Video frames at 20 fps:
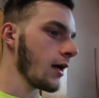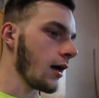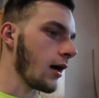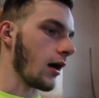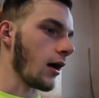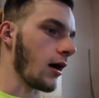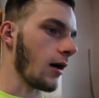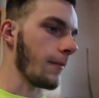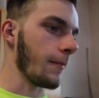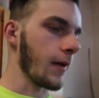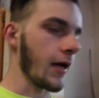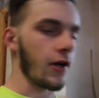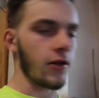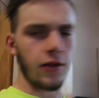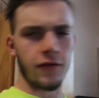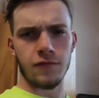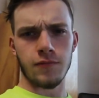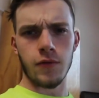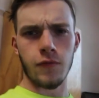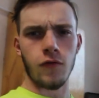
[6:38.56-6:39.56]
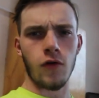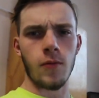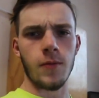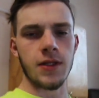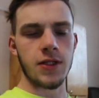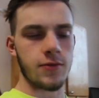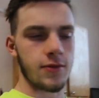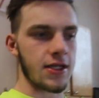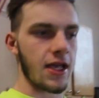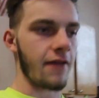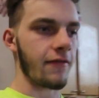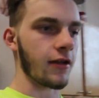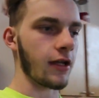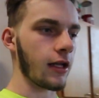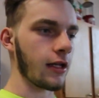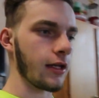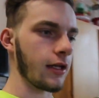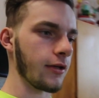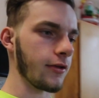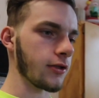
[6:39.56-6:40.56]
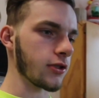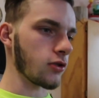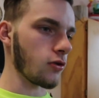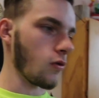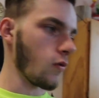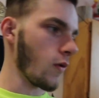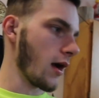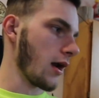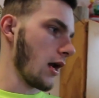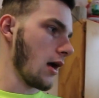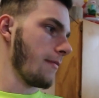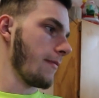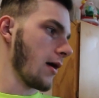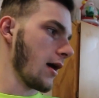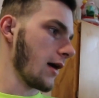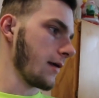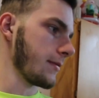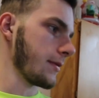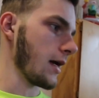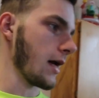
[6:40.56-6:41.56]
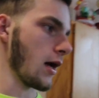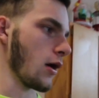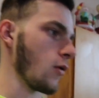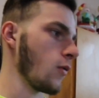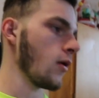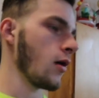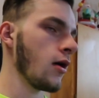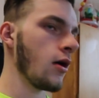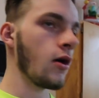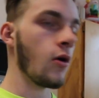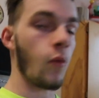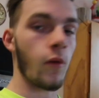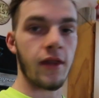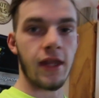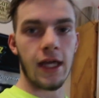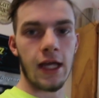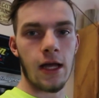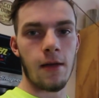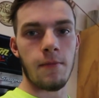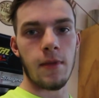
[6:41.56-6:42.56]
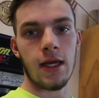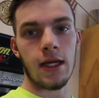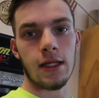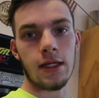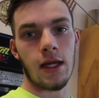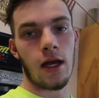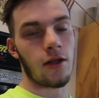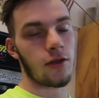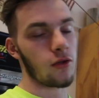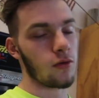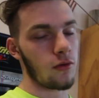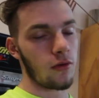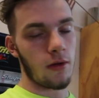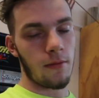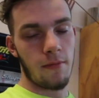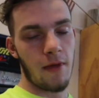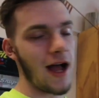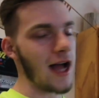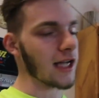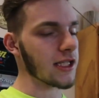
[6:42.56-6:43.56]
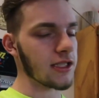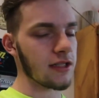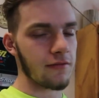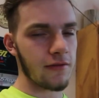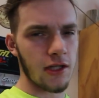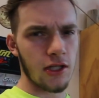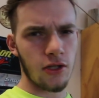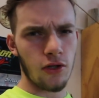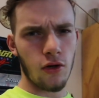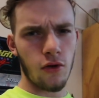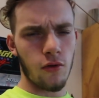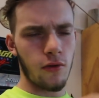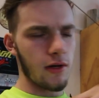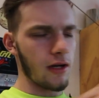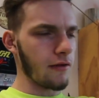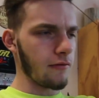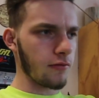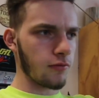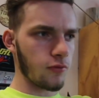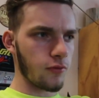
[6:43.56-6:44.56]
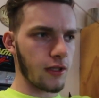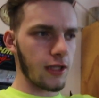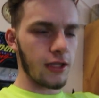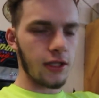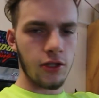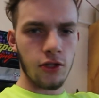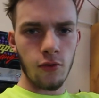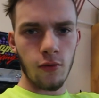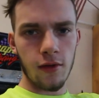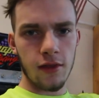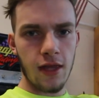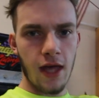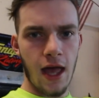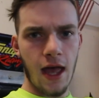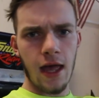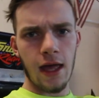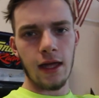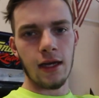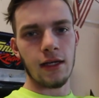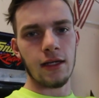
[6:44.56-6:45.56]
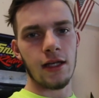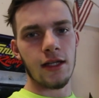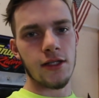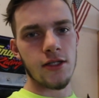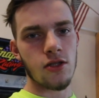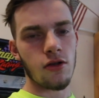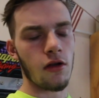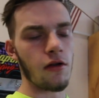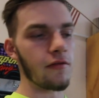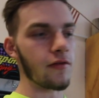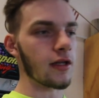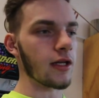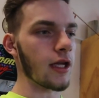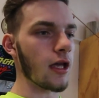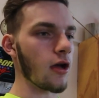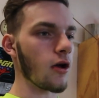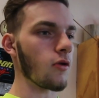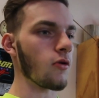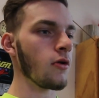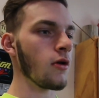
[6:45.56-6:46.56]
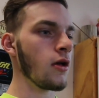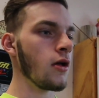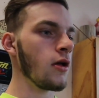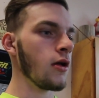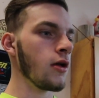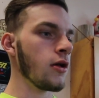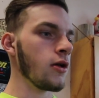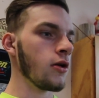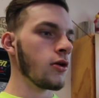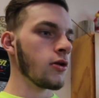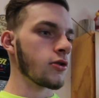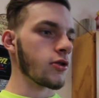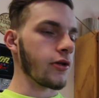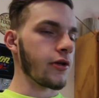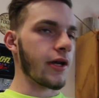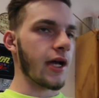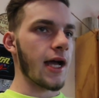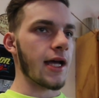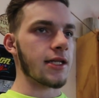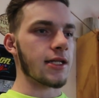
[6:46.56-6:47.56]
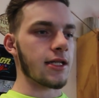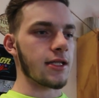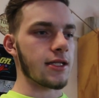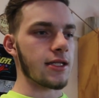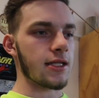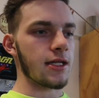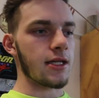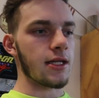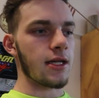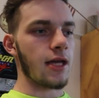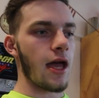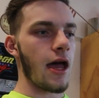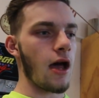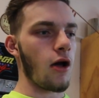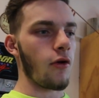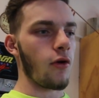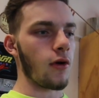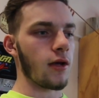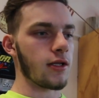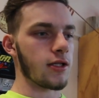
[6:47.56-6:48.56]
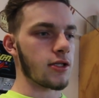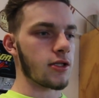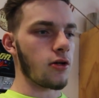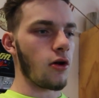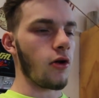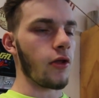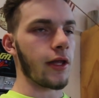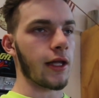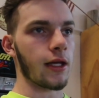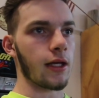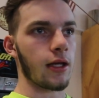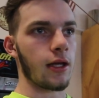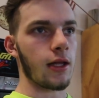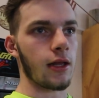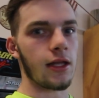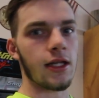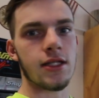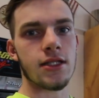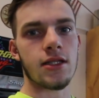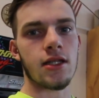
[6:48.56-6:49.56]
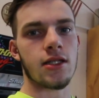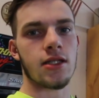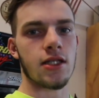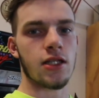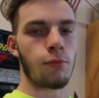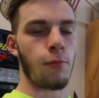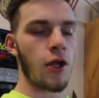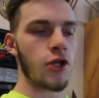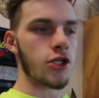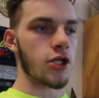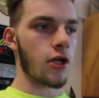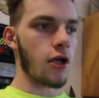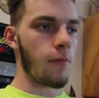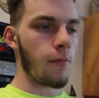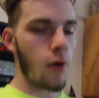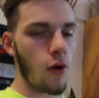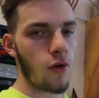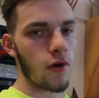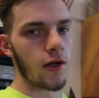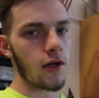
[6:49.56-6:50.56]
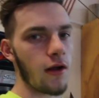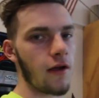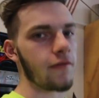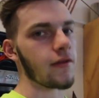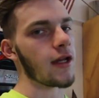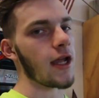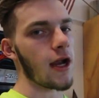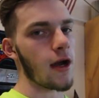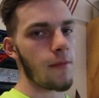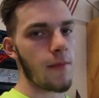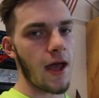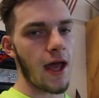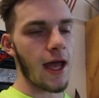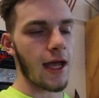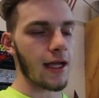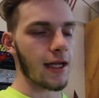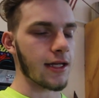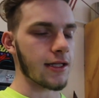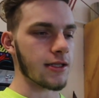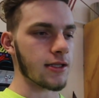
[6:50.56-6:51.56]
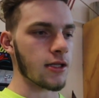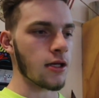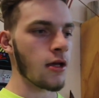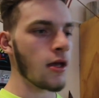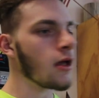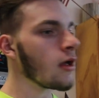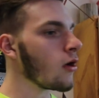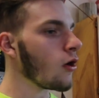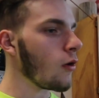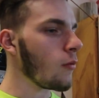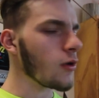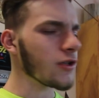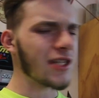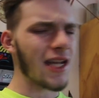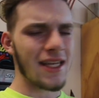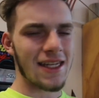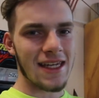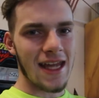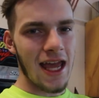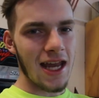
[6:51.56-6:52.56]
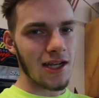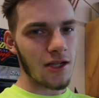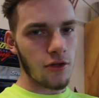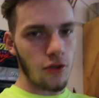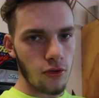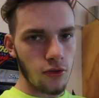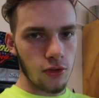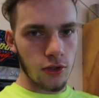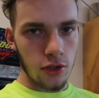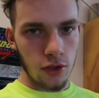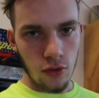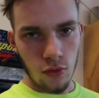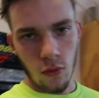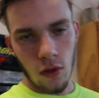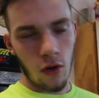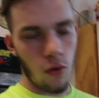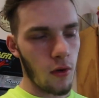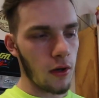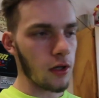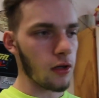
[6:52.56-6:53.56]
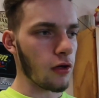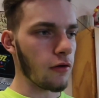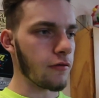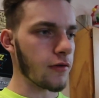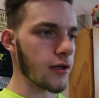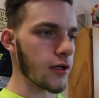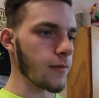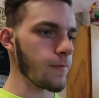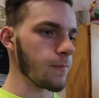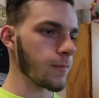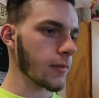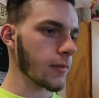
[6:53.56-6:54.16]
Airlift Performance was having a deal, so why not buy them now? When they come in, I'll do an unboxing video or whatever we need to do with that, and an install video, so you guys can see how installing at least the suspension component of an airbag is almost identical to a coilover.